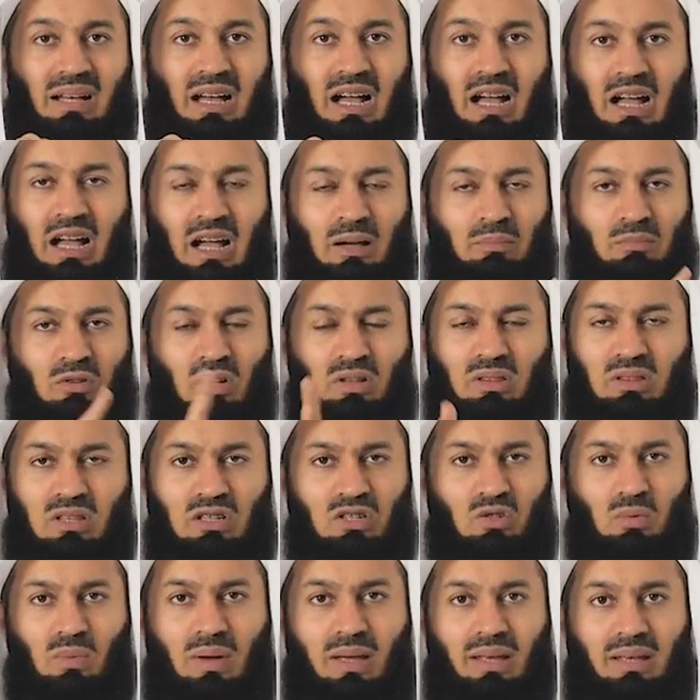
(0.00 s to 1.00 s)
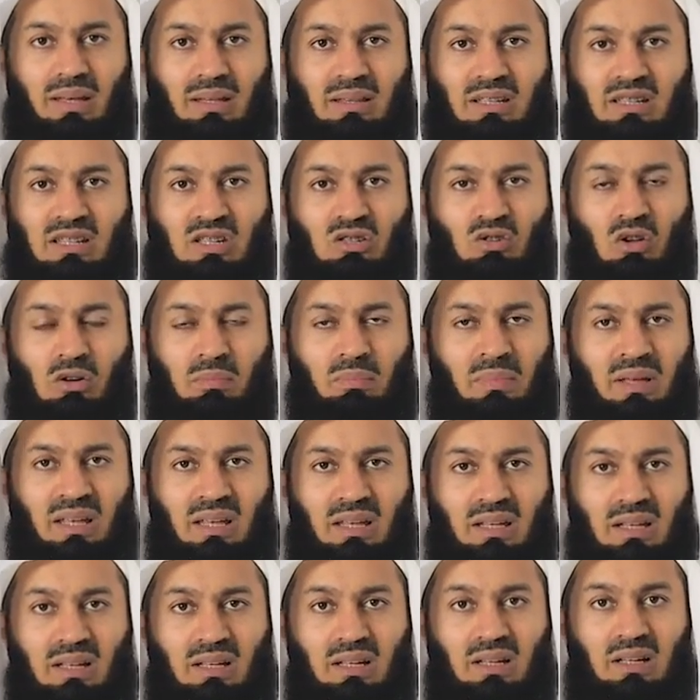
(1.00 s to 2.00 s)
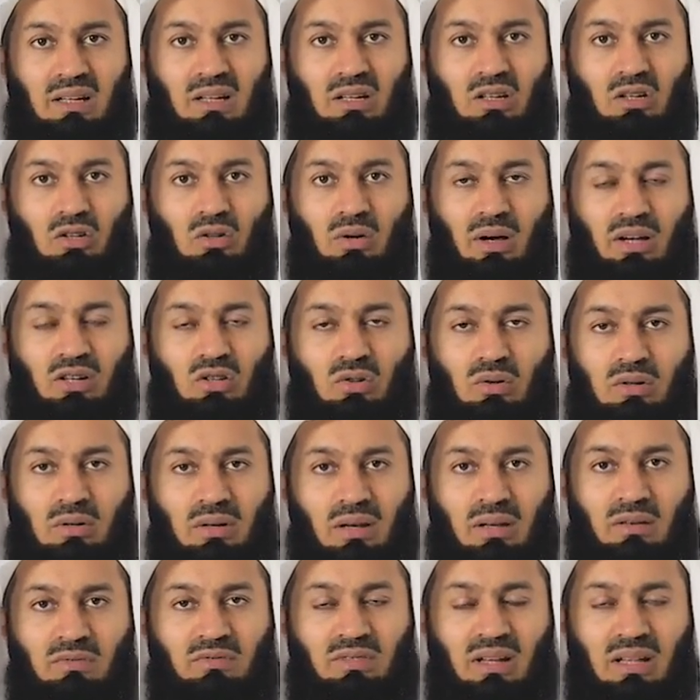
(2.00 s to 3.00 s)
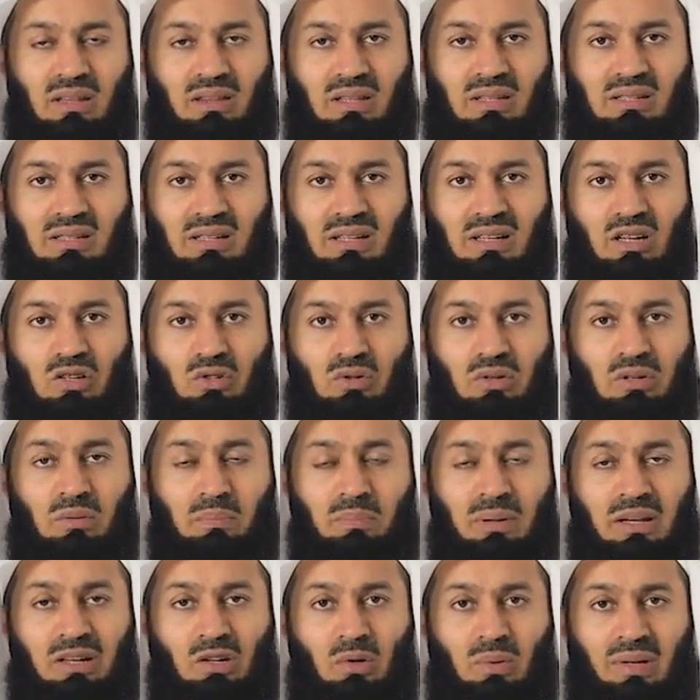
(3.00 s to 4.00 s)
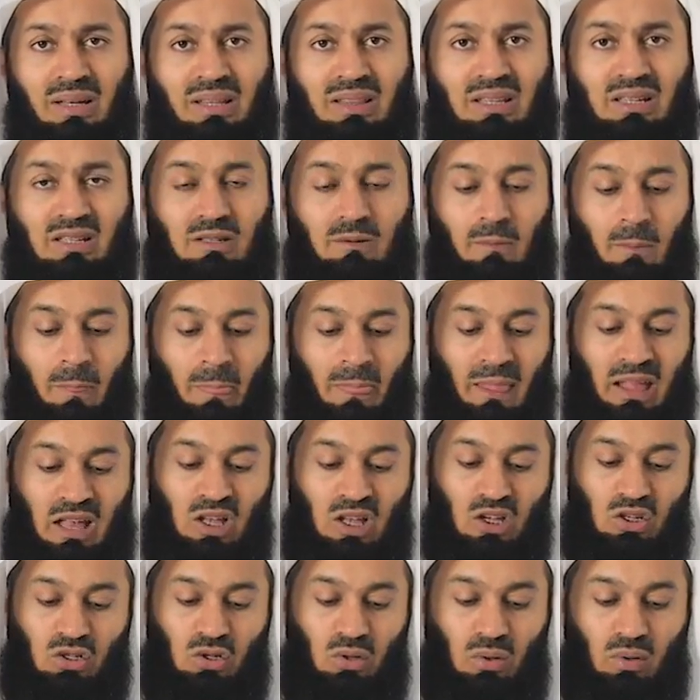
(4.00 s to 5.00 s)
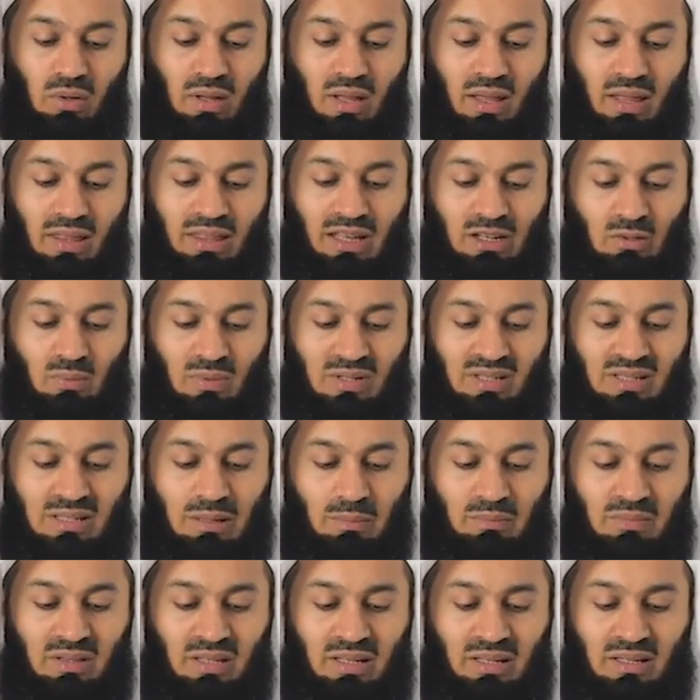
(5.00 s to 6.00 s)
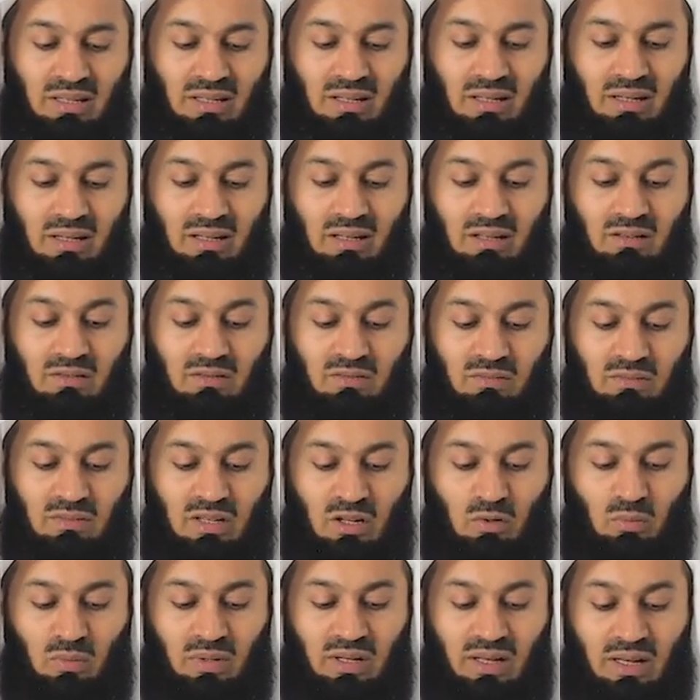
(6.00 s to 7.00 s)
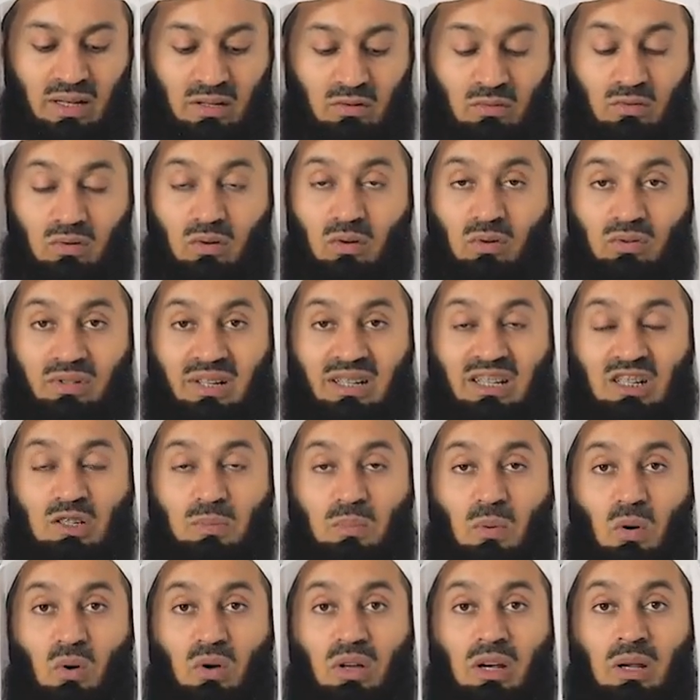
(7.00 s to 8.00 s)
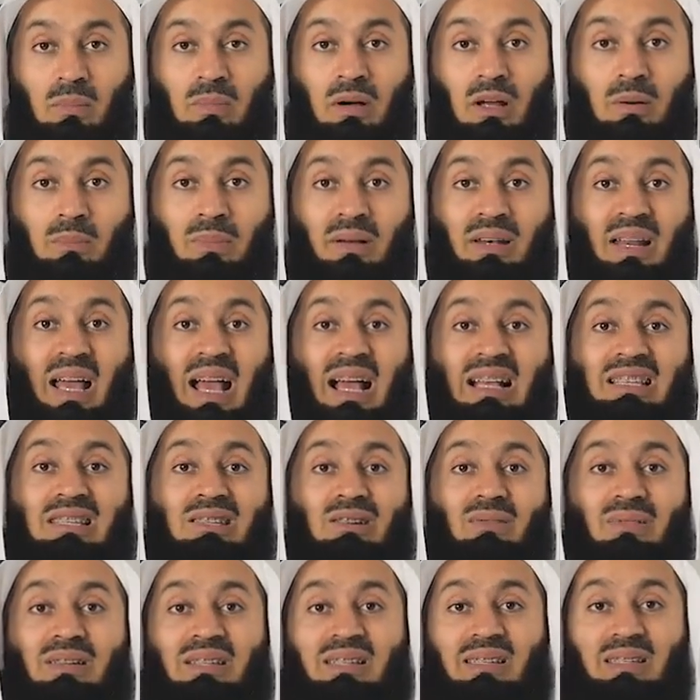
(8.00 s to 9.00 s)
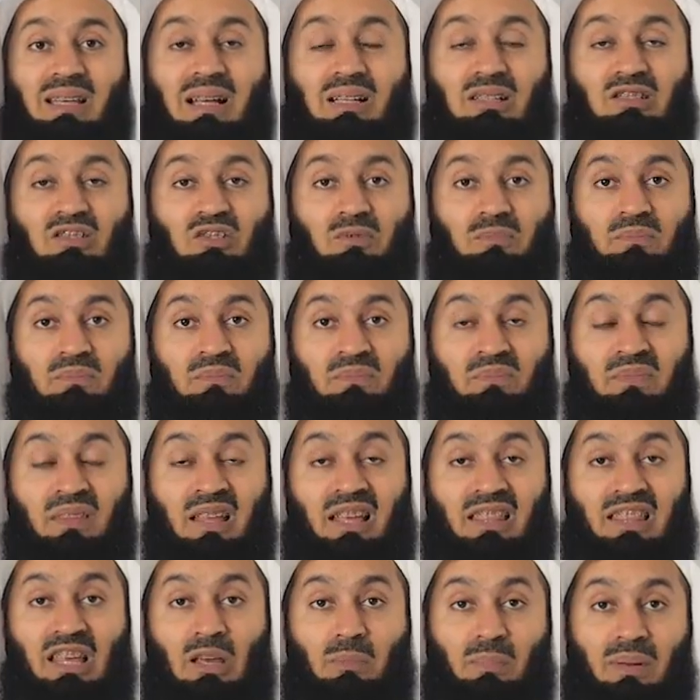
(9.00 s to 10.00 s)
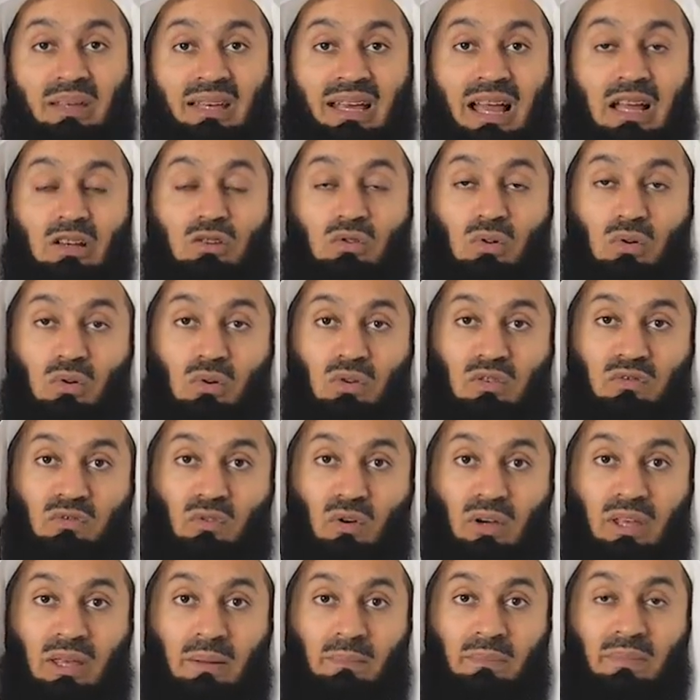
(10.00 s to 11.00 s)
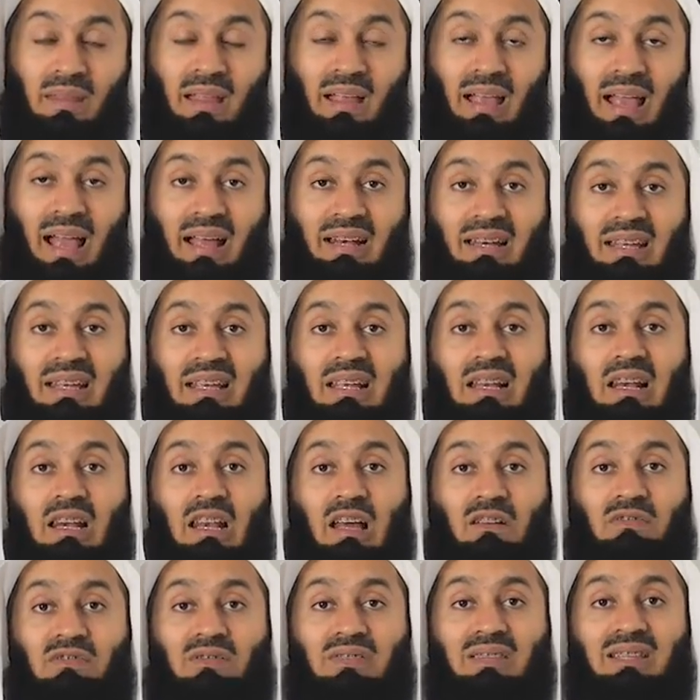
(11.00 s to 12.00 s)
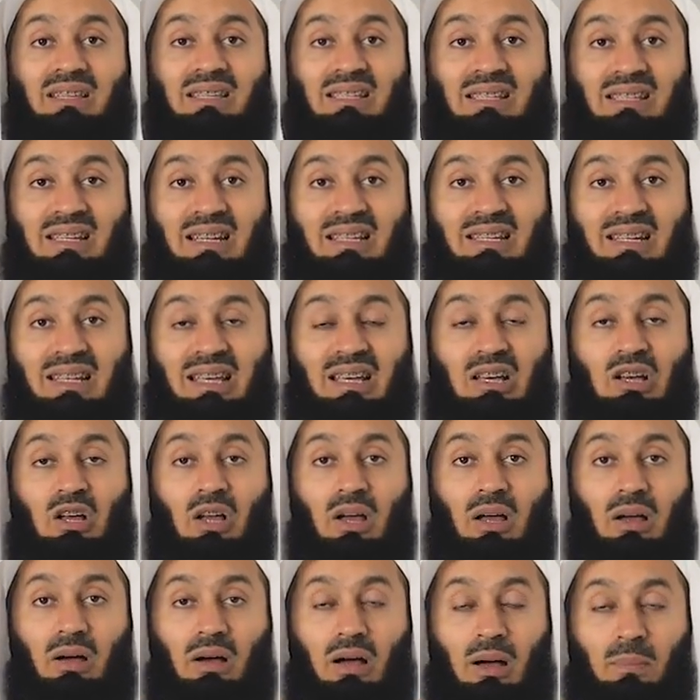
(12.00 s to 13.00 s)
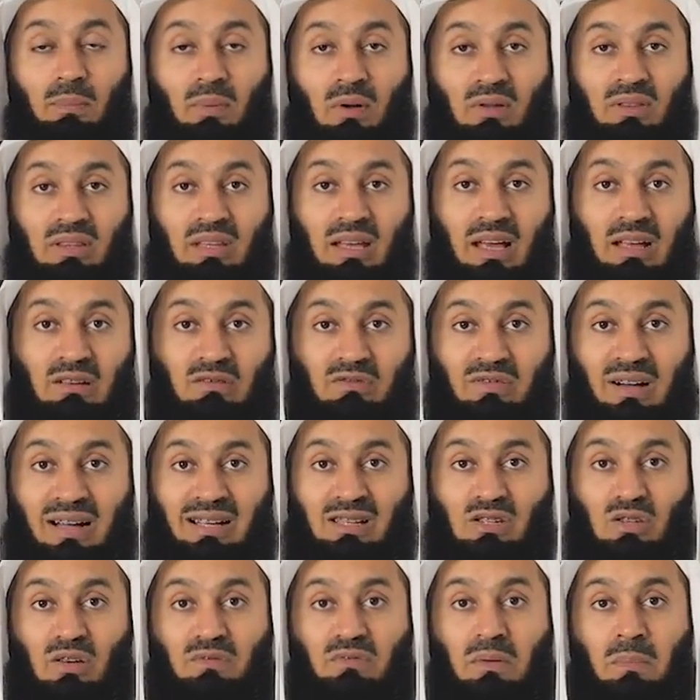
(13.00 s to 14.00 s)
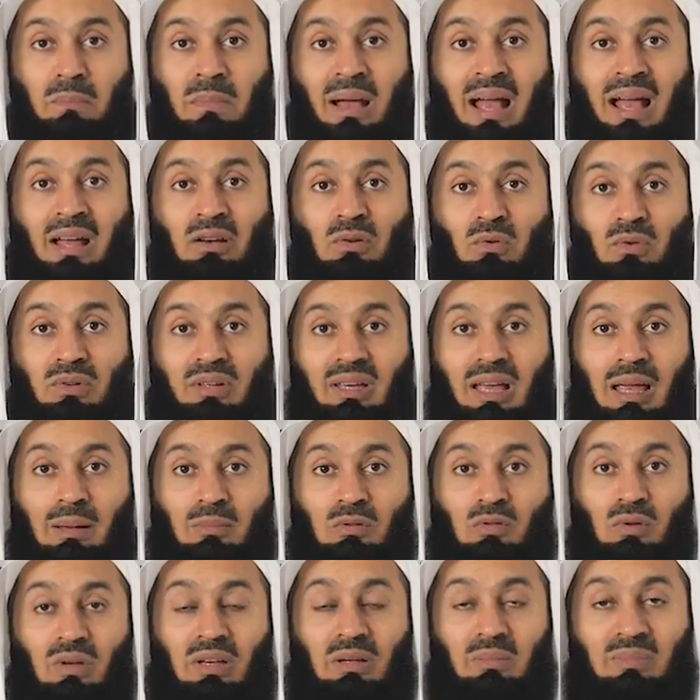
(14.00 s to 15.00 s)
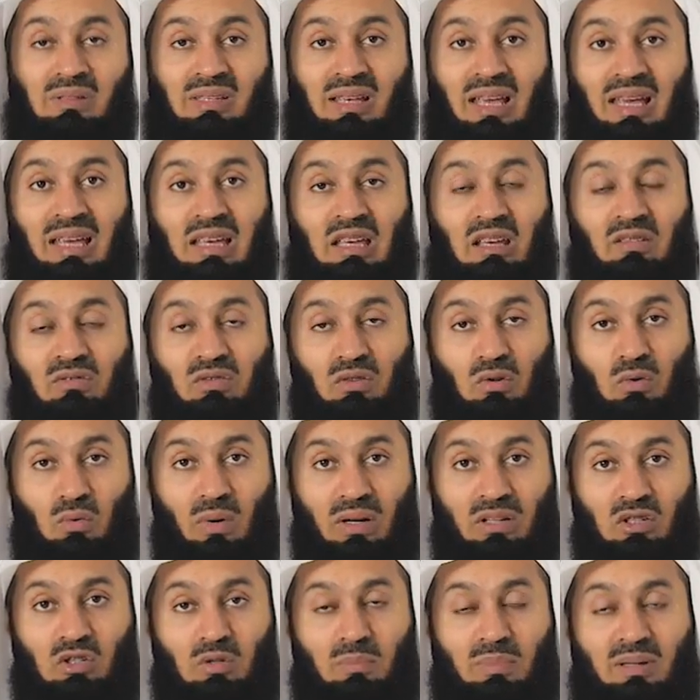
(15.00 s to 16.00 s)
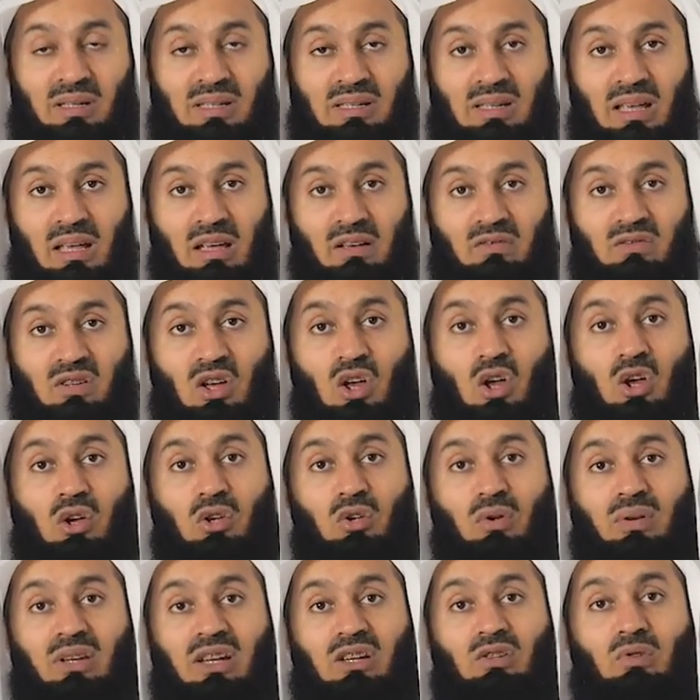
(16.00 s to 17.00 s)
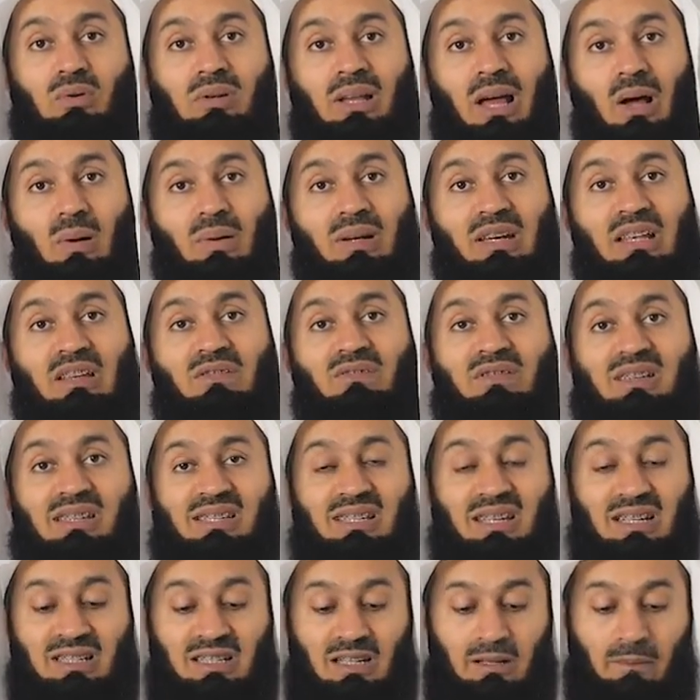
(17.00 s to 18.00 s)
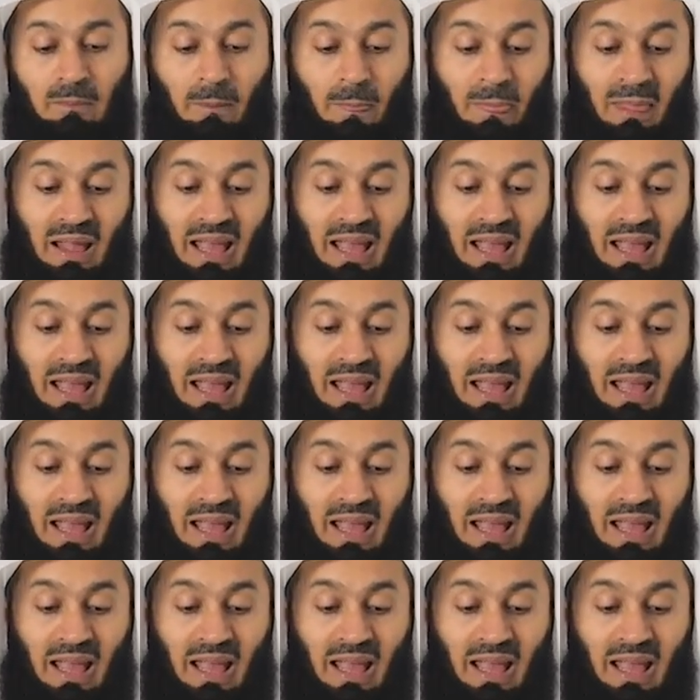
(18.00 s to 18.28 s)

I, I'm not this way, this is not me. You know, I shouldn't have done this and I shouldn't be doing this. So that was something uh, that we had already spoken about. But as a result, they began to look for him and he left the city upon the advice of a man who came to him saying, If you want to be saved, you need to now leave the city.